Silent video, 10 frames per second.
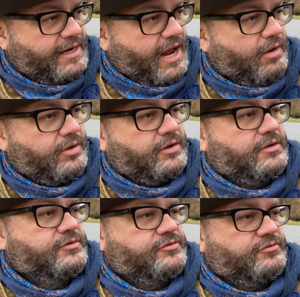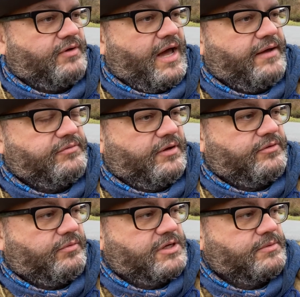hour survived of
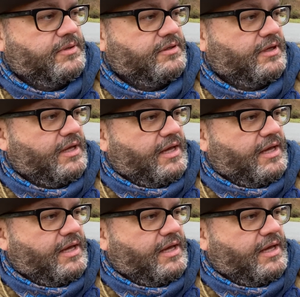the regiment